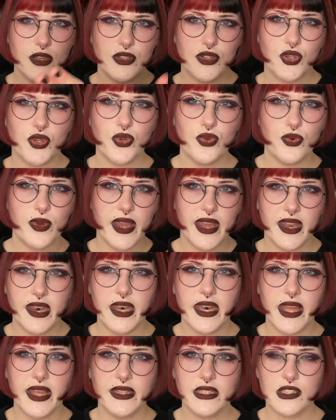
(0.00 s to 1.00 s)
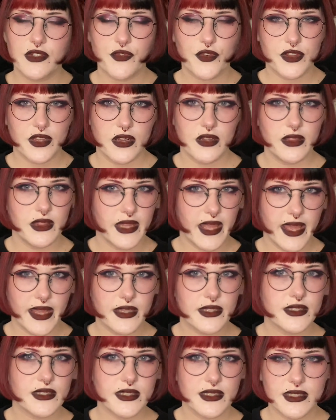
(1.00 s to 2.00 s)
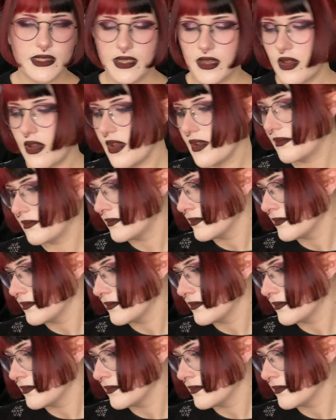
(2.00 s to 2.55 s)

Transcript: 2 indents for their legs to sit on.